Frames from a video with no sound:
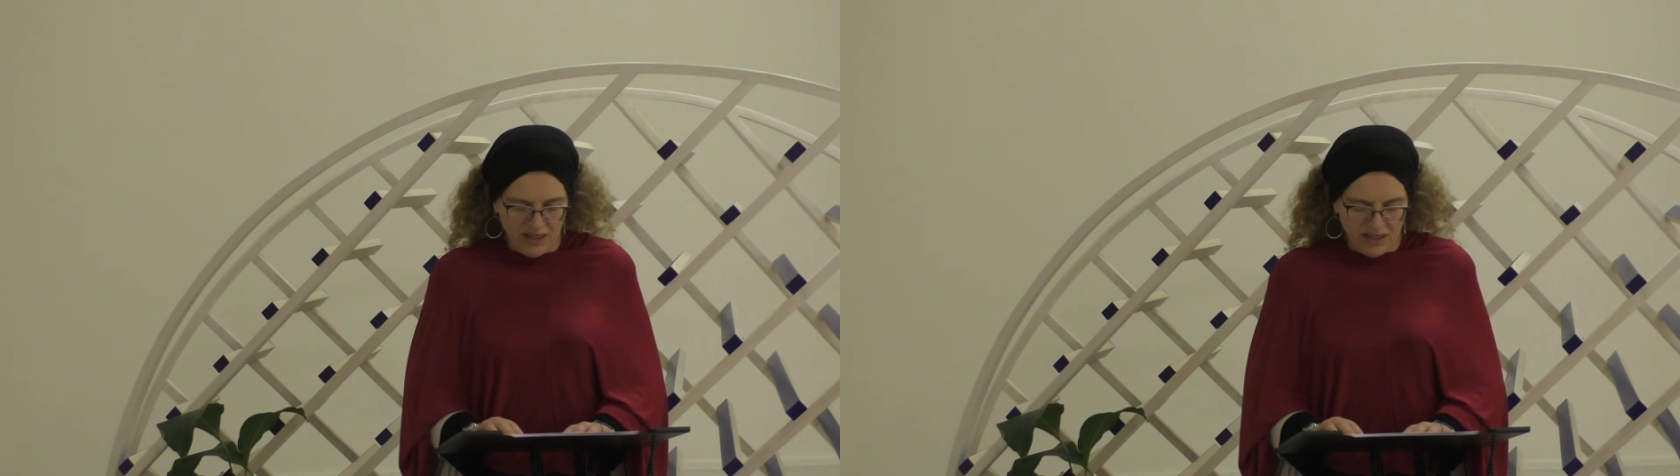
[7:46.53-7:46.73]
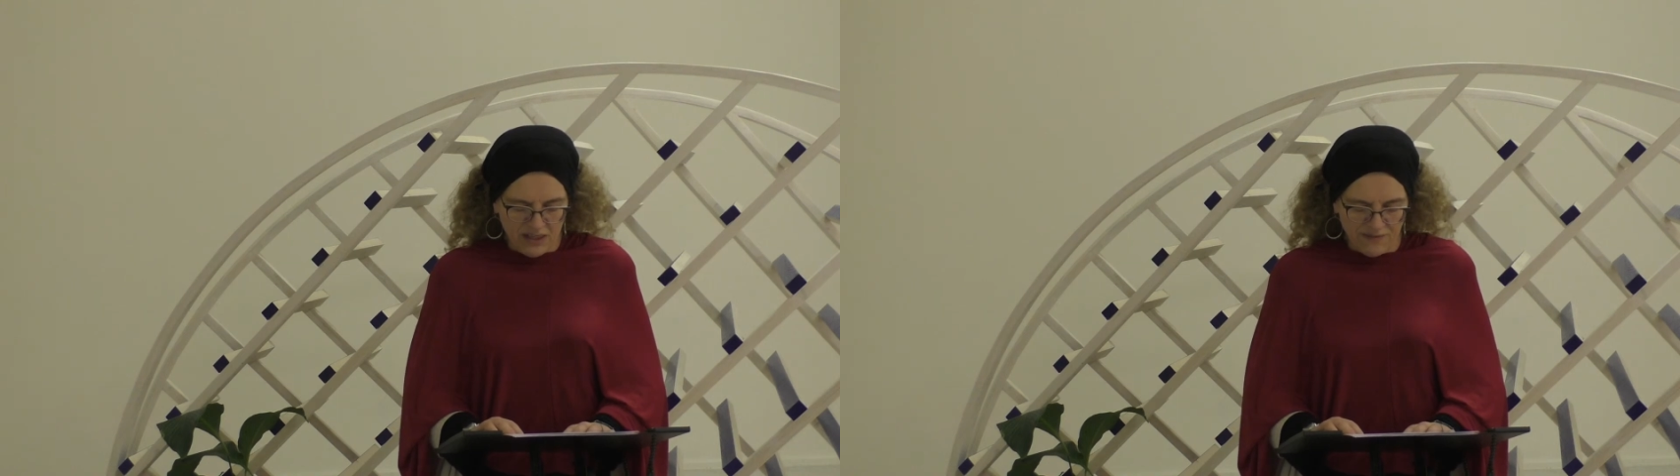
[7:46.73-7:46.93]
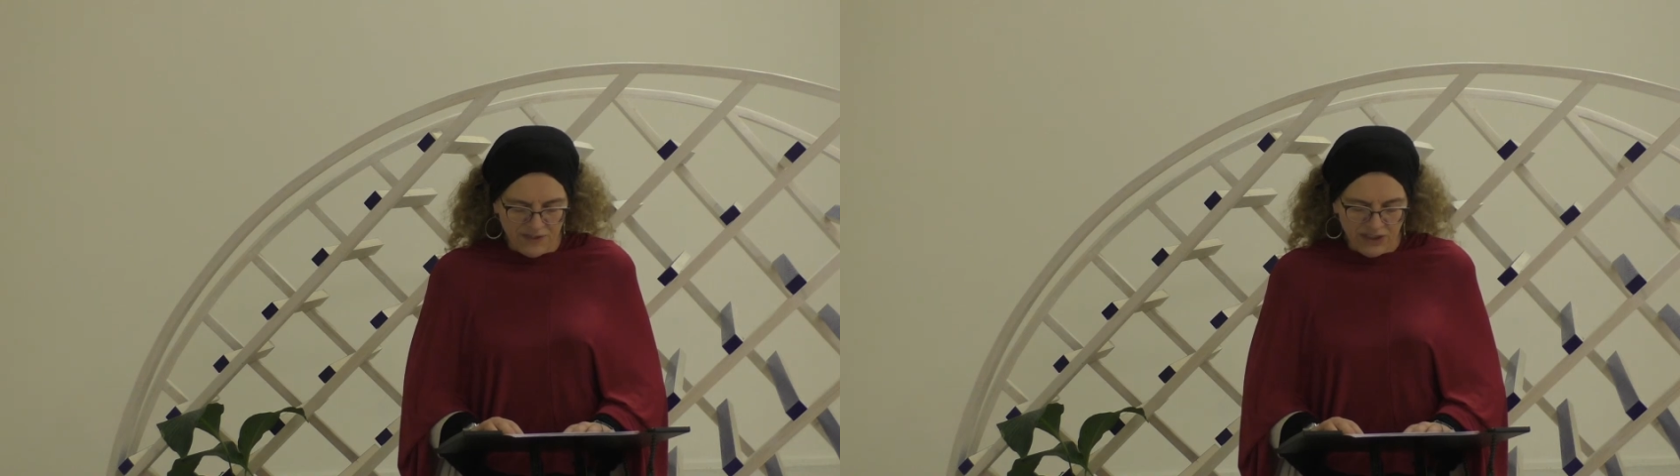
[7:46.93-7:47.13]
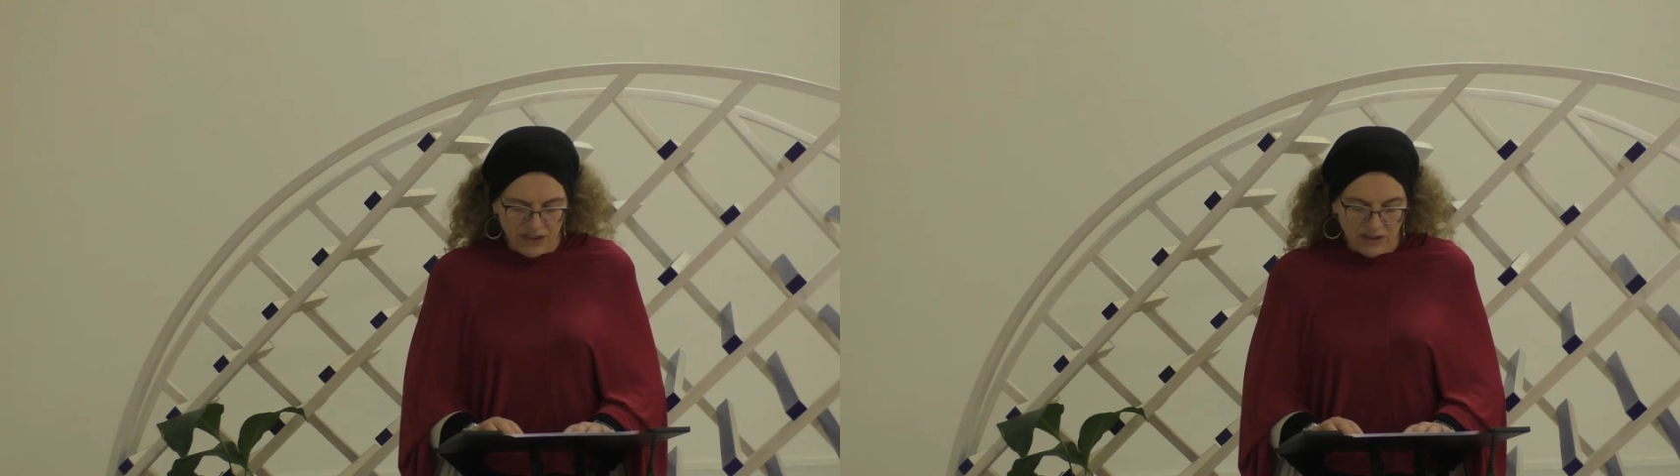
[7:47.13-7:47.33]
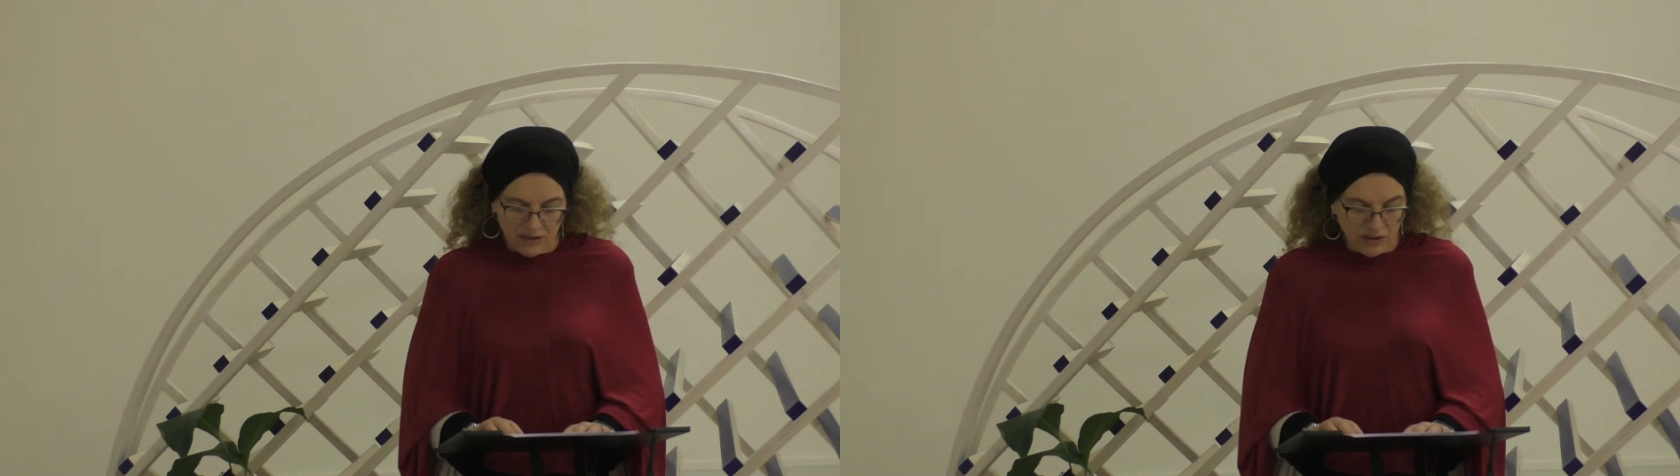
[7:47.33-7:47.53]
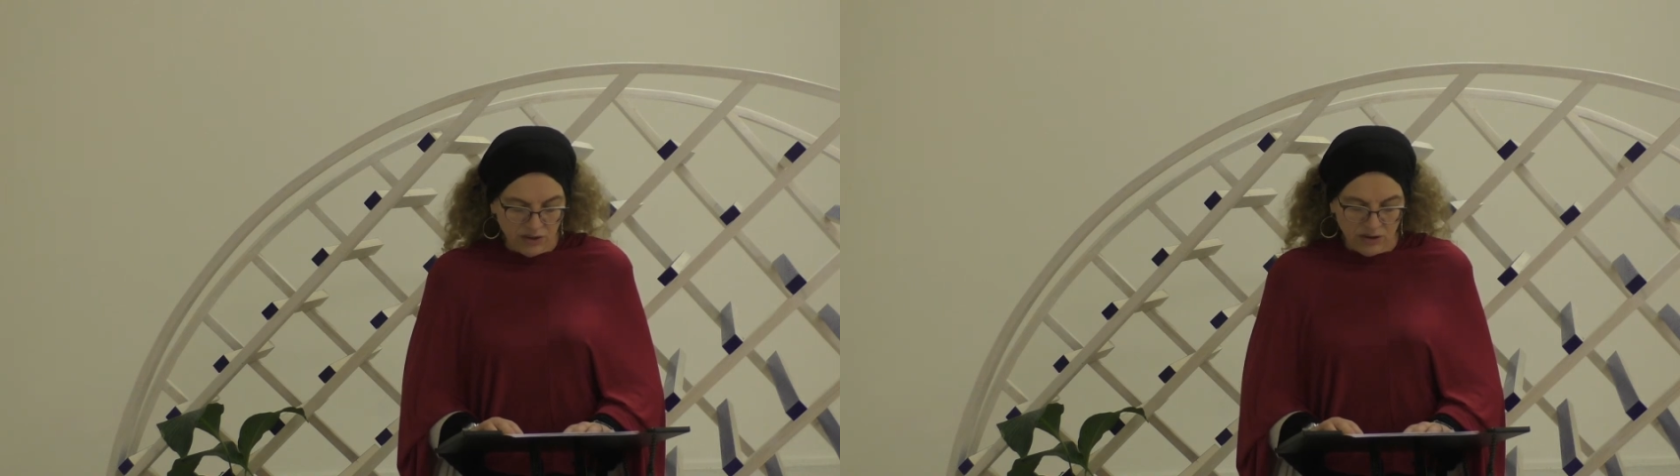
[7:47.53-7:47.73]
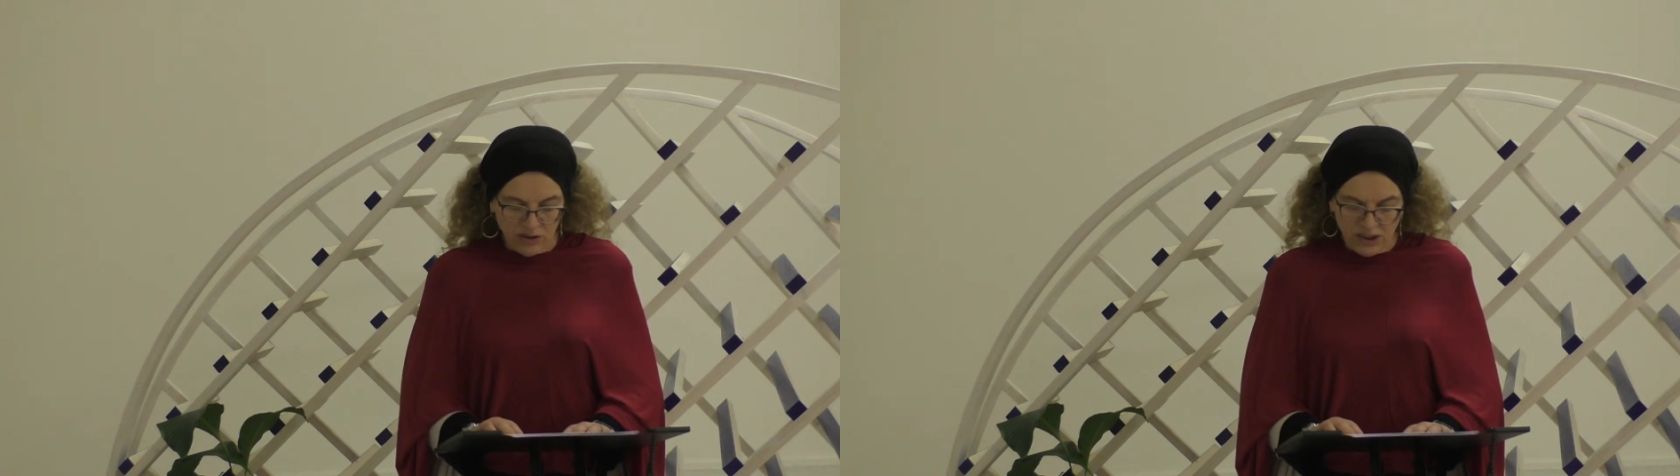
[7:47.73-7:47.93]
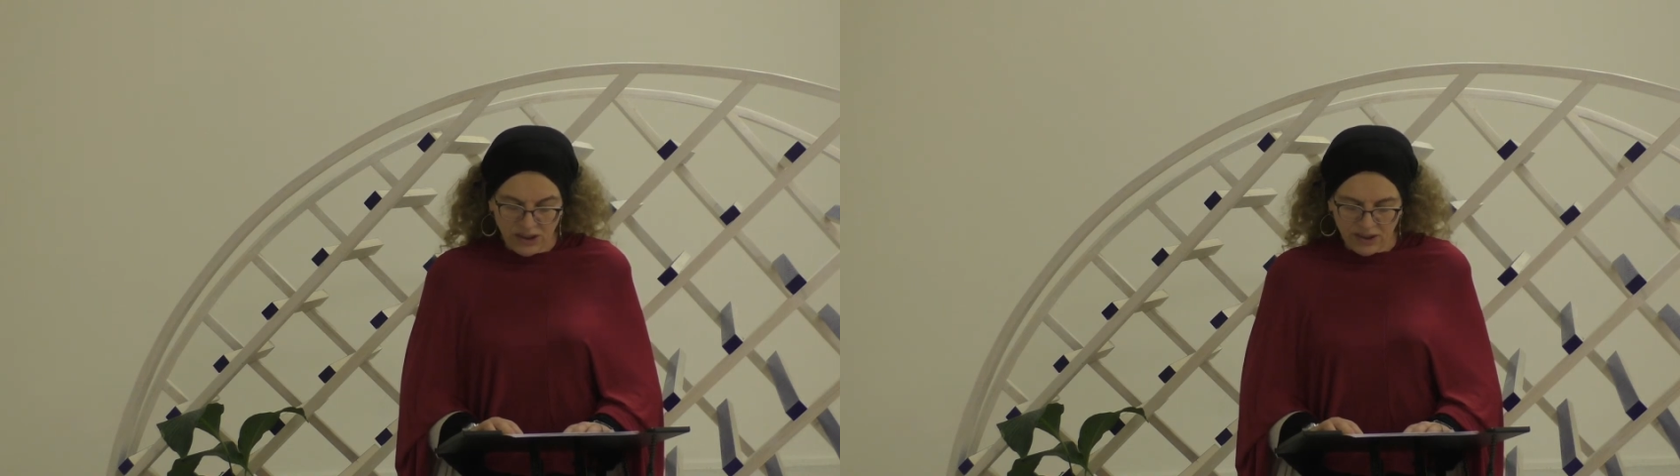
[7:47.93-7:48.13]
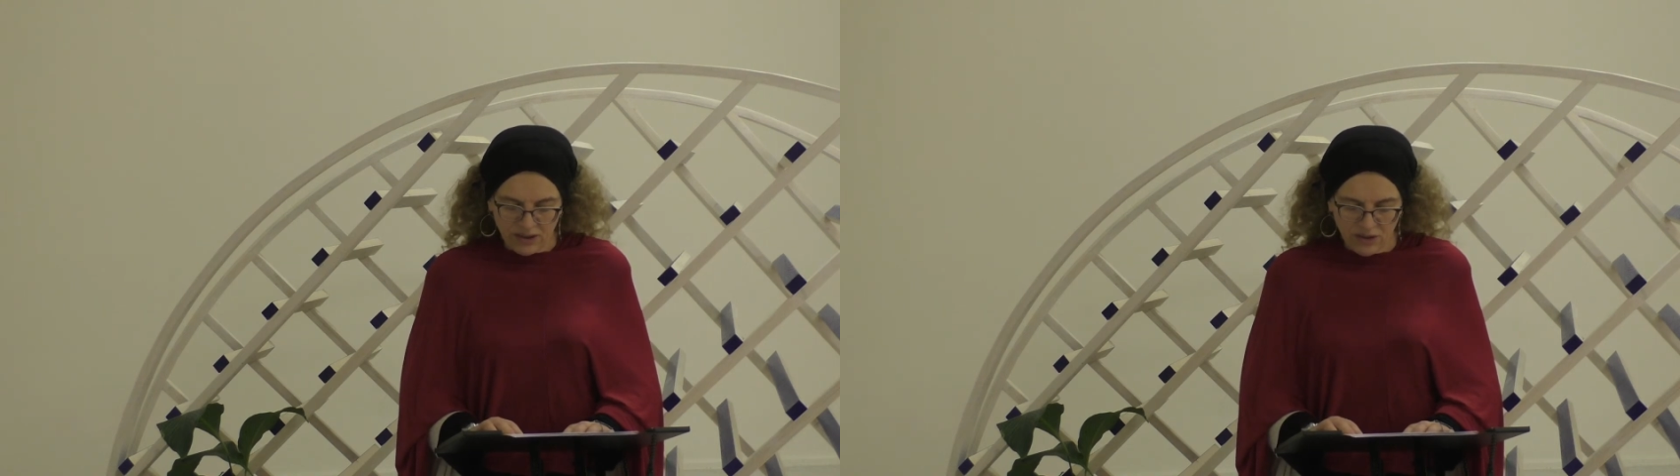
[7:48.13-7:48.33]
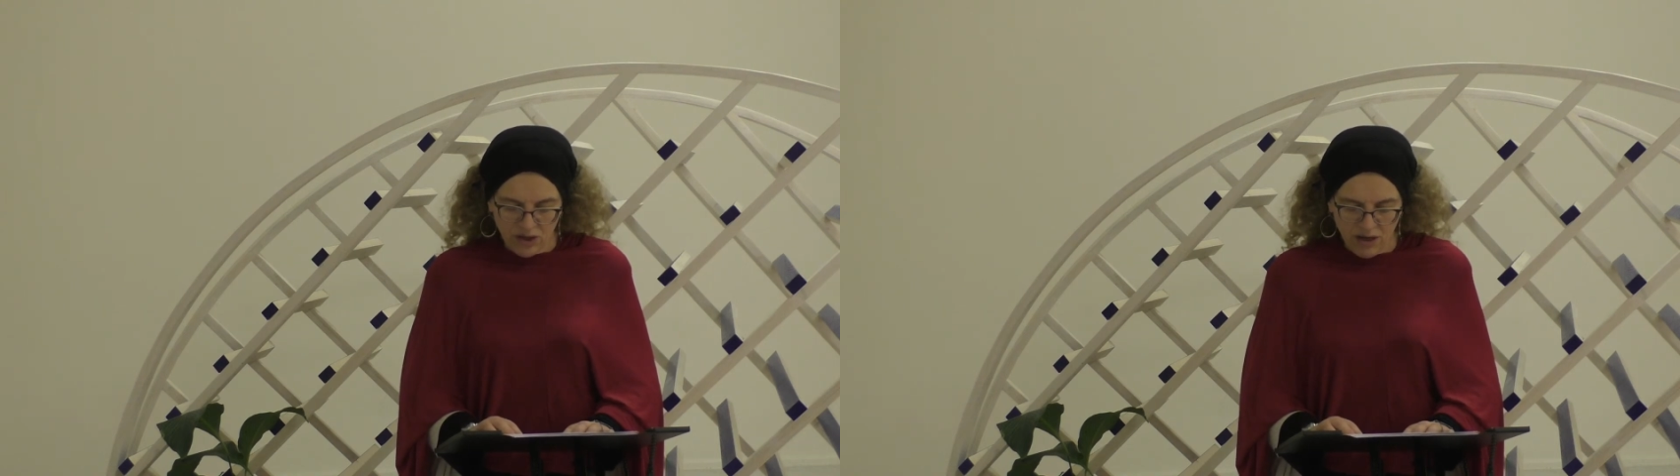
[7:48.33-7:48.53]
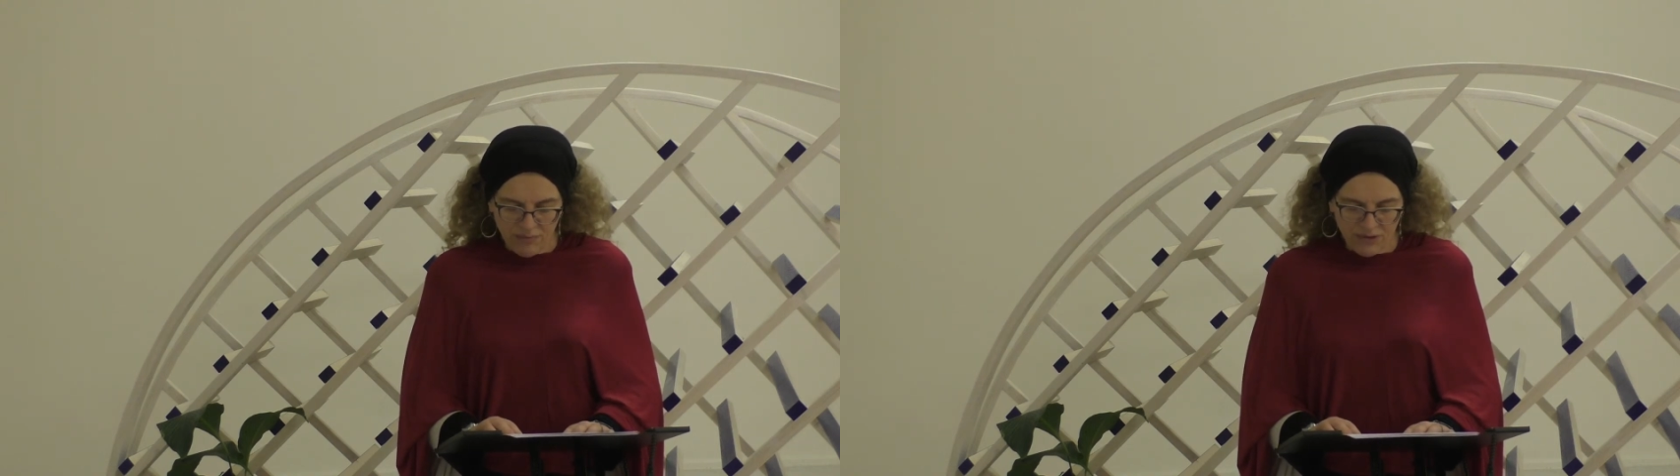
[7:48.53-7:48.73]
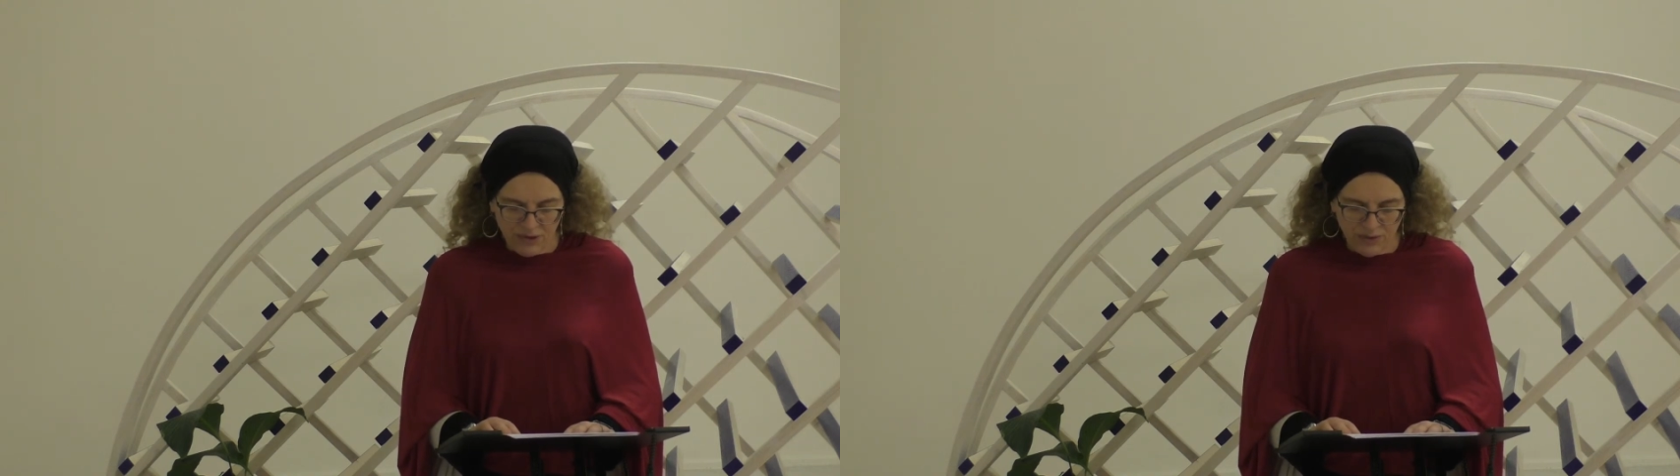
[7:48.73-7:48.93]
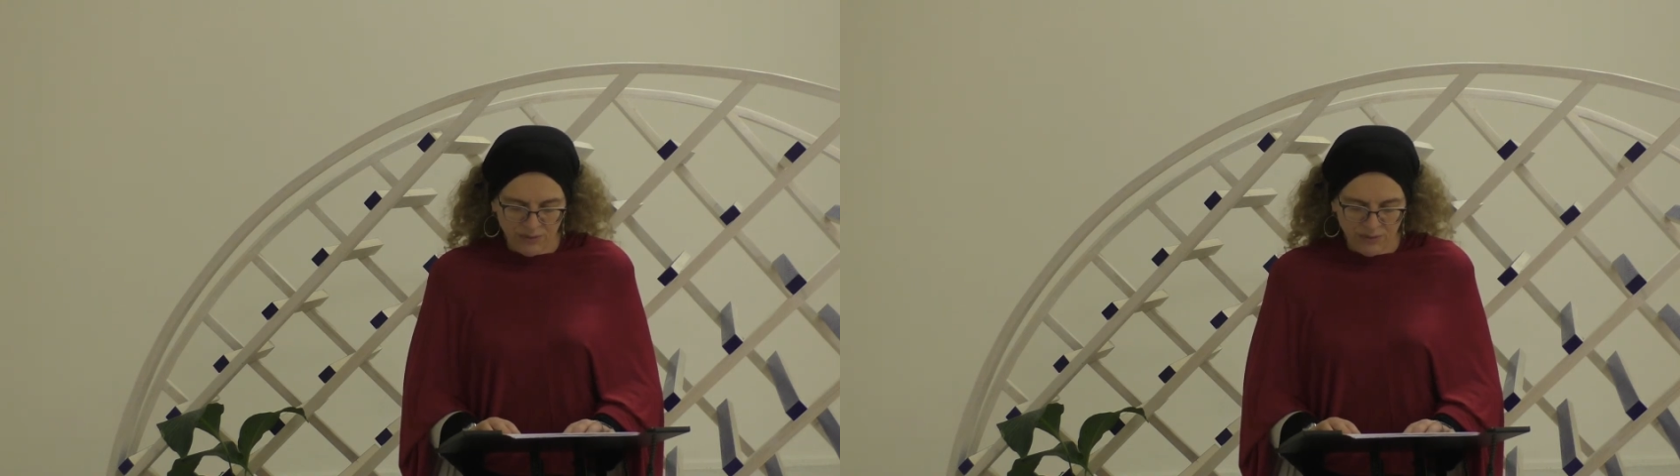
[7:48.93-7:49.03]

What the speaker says: has very little or nothing in common